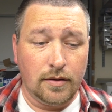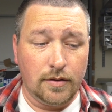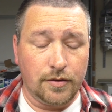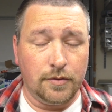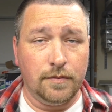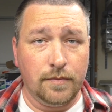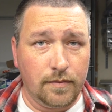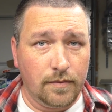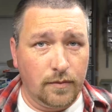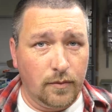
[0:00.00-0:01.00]
So,
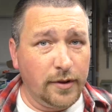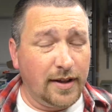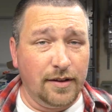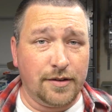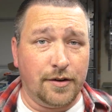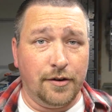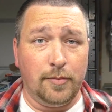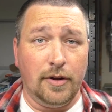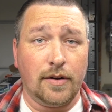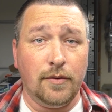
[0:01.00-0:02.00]
what the hell is starter's
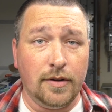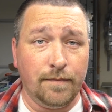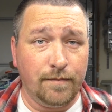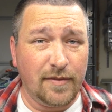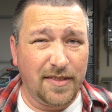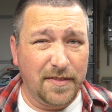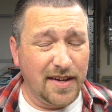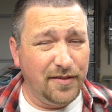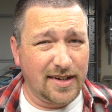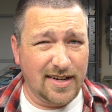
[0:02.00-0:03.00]
block? Well, think
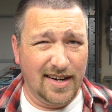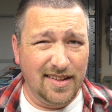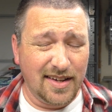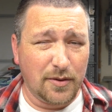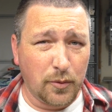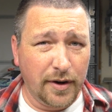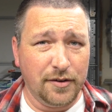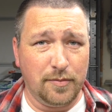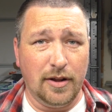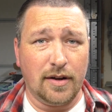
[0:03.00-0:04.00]
of it kind of like
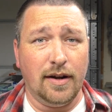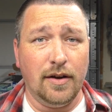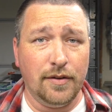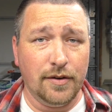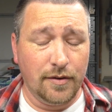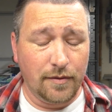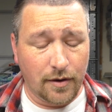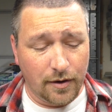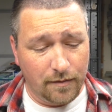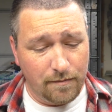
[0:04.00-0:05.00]
writer's block. Now, there
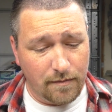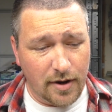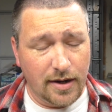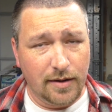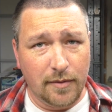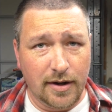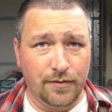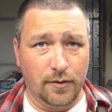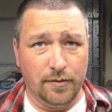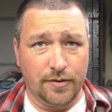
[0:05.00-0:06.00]
are many
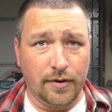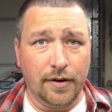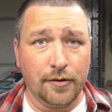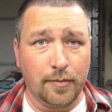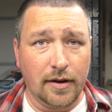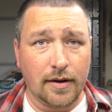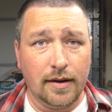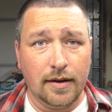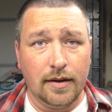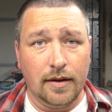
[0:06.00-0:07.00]
forms of writer's block.
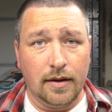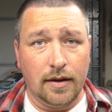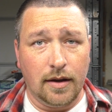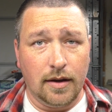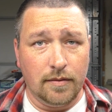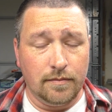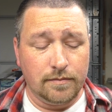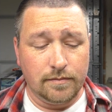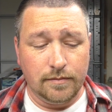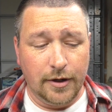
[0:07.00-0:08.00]

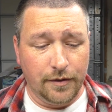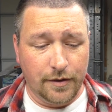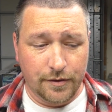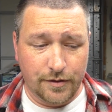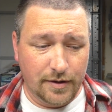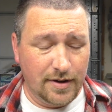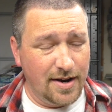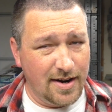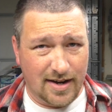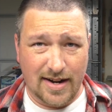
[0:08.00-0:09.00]
There's
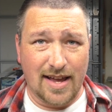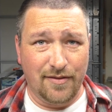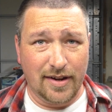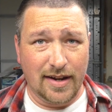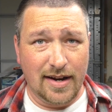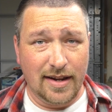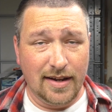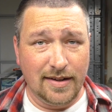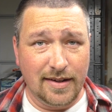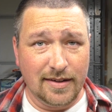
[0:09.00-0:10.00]
not having any
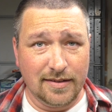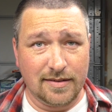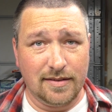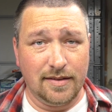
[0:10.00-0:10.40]
ideas.